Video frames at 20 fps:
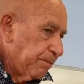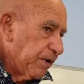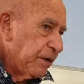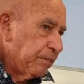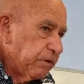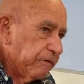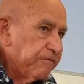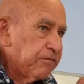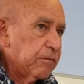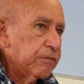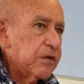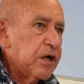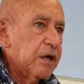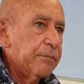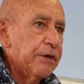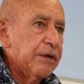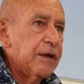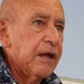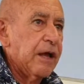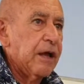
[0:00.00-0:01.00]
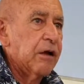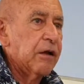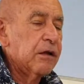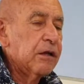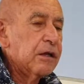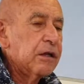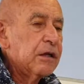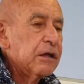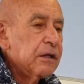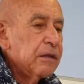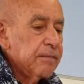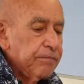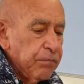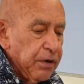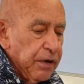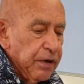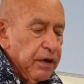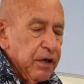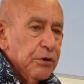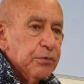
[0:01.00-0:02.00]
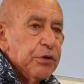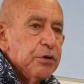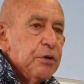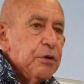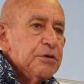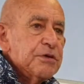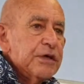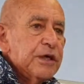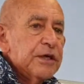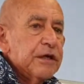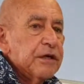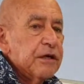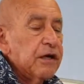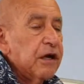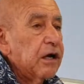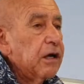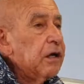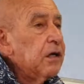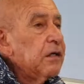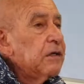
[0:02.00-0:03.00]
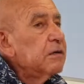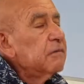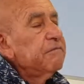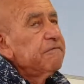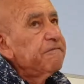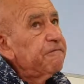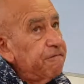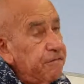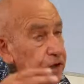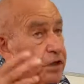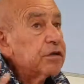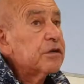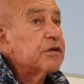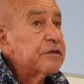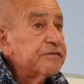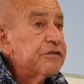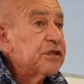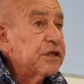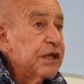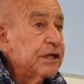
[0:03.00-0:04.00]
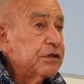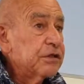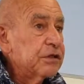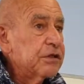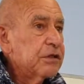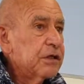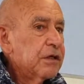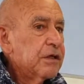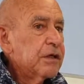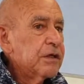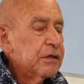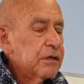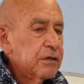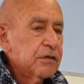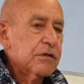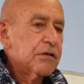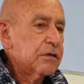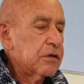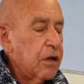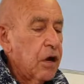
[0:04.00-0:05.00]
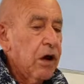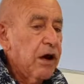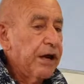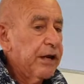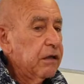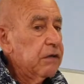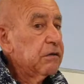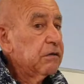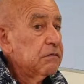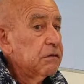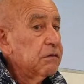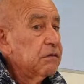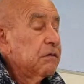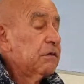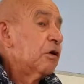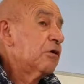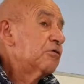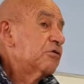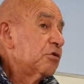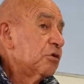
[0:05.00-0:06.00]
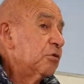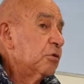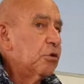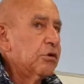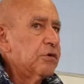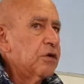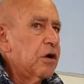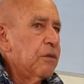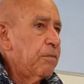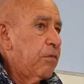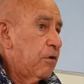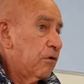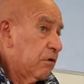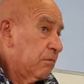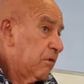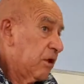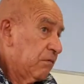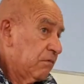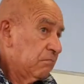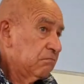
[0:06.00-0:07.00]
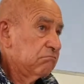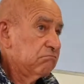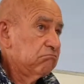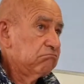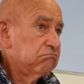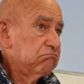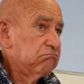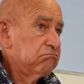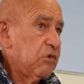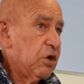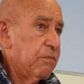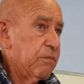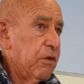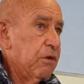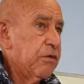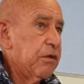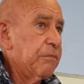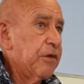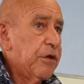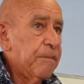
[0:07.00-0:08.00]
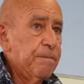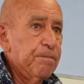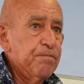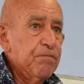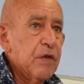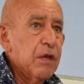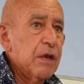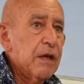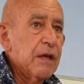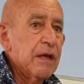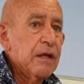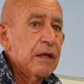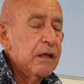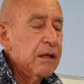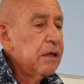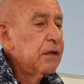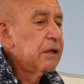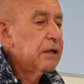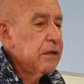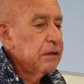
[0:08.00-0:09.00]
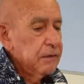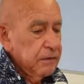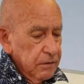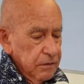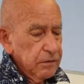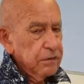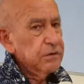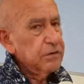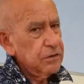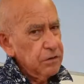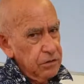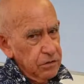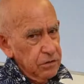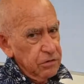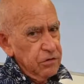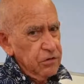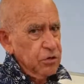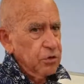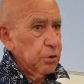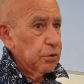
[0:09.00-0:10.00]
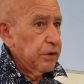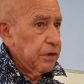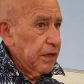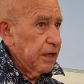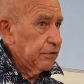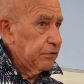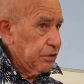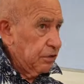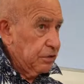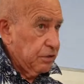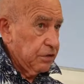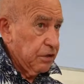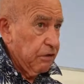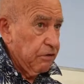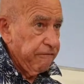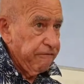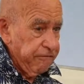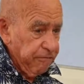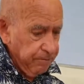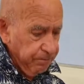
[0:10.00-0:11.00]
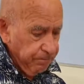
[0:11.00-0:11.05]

people from coming down. But here we're using it in a figurative sense. The guy locks the door, don't bother me. Don't bother me. Okay? Sort it out yourself.